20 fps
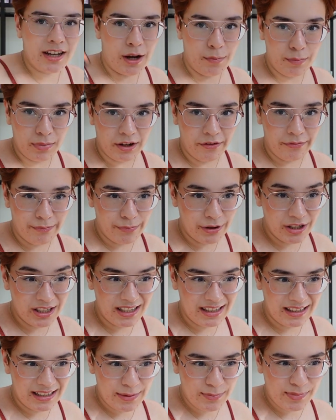Couple of
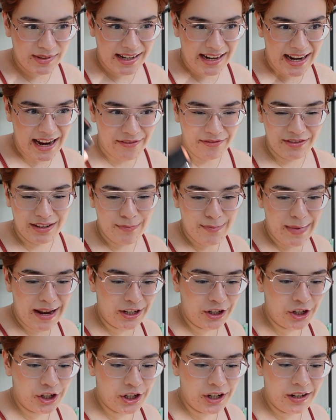bullet lips I have to
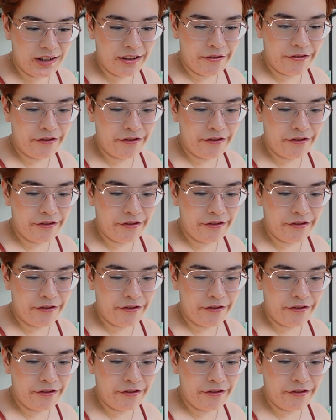mention,